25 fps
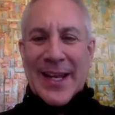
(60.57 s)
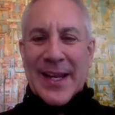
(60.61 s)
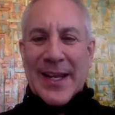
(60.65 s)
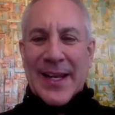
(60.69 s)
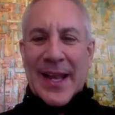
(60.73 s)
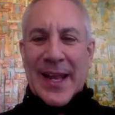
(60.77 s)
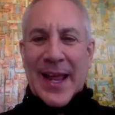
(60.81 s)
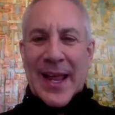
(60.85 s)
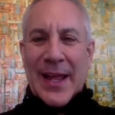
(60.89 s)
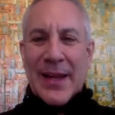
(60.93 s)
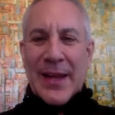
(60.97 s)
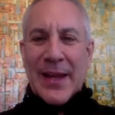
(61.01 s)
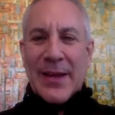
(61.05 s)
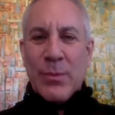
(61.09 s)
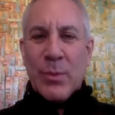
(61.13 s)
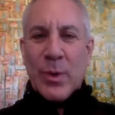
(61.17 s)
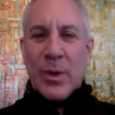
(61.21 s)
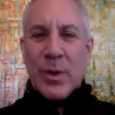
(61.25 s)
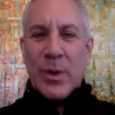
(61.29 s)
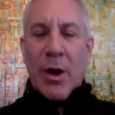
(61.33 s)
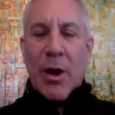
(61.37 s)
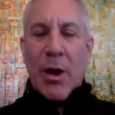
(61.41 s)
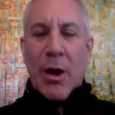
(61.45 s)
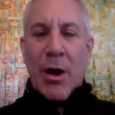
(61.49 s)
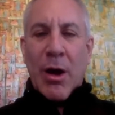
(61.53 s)
excited, and
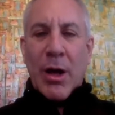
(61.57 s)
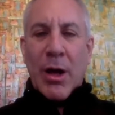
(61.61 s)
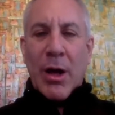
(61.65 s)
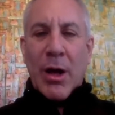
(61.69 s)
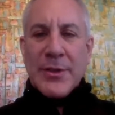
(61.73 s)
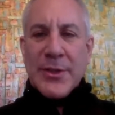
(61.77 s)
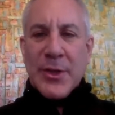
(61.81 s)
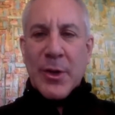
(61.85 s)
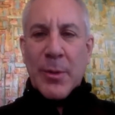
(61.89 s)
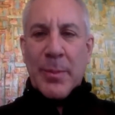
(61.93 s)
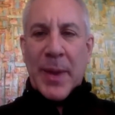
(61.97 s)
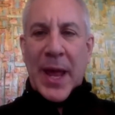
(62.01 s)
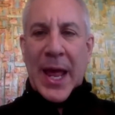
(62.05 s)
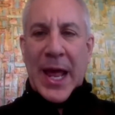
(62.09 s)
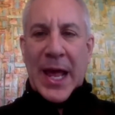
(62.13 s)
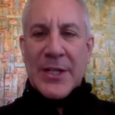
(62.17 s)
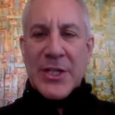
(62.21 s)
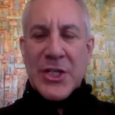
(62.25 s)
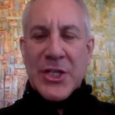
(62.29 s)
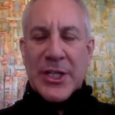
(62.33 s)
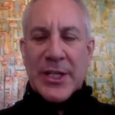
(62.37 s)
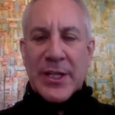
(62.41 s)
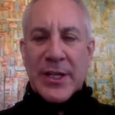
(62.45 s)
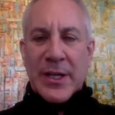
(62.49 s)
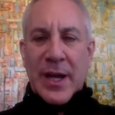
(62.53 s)
we're all so
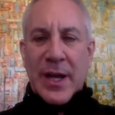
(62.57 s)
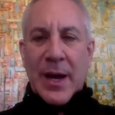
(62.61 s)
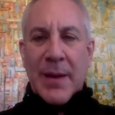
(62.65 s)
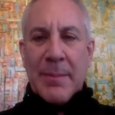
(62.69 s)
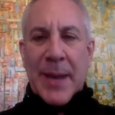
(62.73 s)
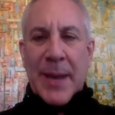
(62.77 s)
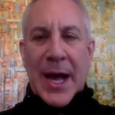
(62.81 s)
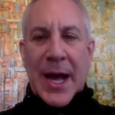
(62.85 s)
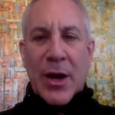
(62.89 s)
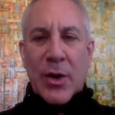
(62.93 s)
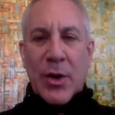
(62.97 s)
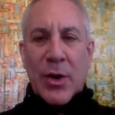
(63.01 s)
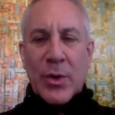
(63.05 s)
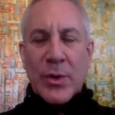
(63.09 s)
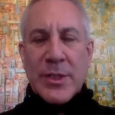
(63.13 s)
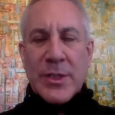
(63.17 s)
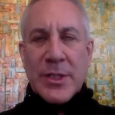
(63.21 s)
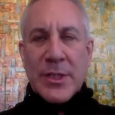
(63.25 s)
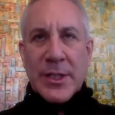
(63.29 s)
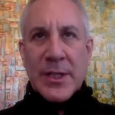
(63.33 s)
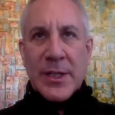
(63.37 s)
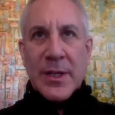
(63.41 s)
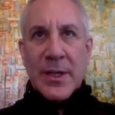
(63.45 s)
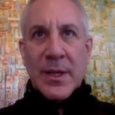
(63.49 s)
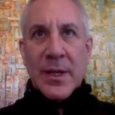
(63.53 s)
passionate
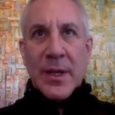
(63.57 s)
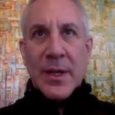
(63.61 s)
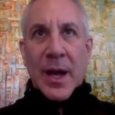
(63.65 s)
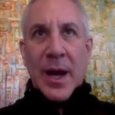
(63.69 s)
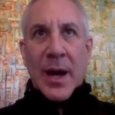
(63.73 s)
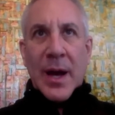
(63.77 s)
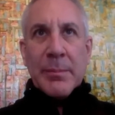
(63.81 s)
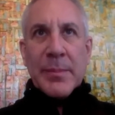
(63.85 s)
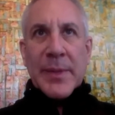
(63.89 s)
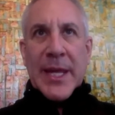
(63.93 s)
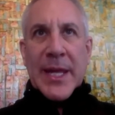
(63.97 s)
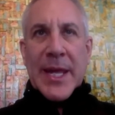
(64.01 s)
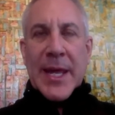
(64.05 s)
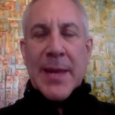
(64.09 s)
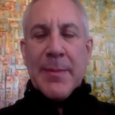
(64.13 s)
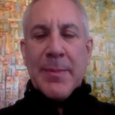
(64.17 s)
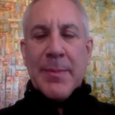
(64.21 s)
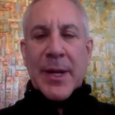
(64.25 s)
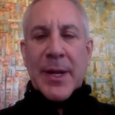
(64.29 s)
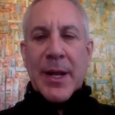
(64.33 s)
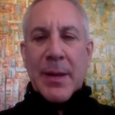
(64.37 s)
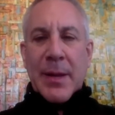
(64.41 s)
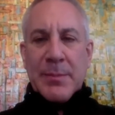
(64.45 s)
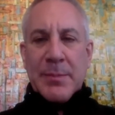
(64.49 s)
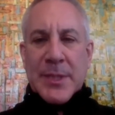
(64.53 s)
about
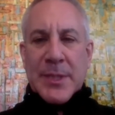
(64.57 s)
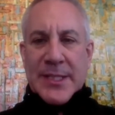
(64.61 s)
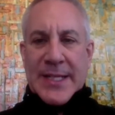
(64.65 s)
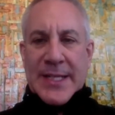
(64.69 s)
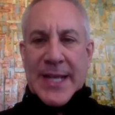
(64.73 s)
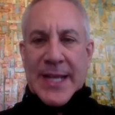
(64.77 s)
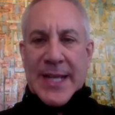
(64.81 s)
keeping up to